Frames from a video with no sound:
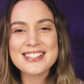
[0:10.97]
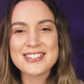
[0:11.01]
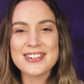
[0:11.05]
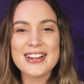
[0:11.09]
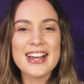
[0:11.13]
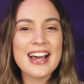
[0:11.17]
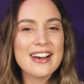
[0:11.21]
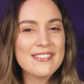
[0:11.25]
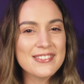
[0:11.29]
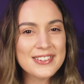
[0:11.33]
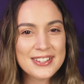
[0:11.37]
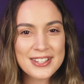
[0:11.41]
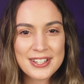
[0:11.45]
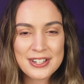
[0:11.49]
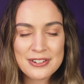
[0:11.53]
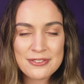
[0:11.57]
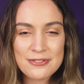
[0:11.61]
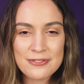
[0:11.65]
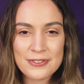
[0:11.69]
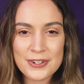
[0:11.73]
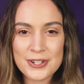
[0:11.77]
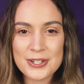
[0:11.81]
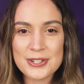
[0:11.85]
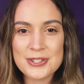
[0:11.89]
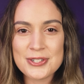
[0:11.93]
So I have a lot of
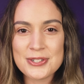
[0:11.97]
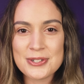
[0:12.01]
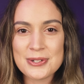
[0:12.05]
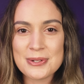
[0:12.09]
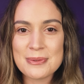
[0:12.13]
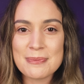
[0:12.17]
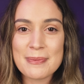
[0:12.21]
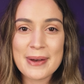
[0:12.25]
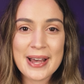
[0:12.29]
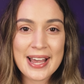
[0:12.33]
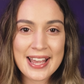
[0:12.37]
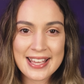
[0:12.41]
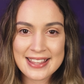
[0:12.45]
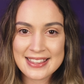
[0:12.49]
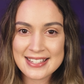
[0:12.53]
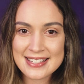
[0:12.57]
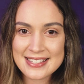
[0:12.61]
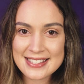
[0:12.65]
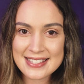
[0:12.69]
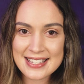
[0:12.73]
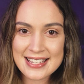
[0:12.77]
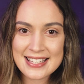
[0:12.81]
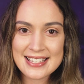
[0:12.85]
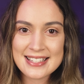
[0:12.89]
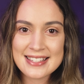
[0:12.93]
photo shoot behind the
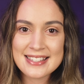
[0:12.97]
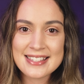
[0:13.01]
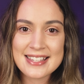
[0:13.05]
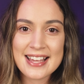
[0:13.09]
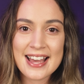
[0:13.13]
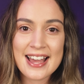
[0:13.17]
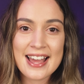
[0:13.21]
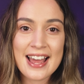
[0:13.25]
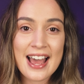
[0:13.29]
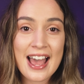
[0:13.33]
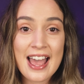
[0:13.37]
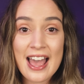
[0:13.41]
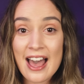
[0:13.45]
scenes that